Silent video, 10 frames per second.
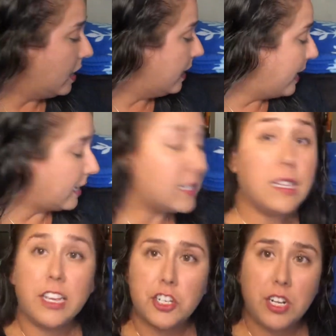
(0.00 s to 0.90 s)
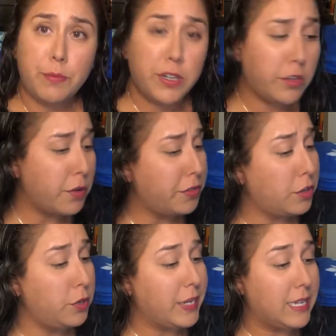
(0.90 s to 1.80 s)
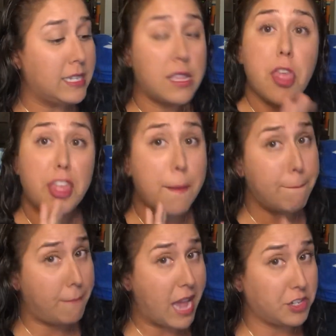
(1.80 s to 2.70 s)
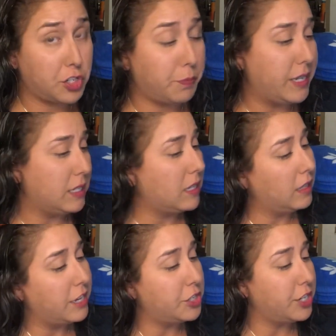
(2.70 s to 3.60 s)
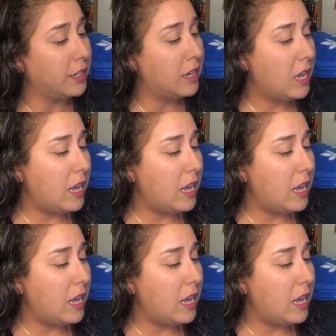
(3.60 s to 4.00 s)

Next collection I'm gonna go through is the Masterpiece Collection.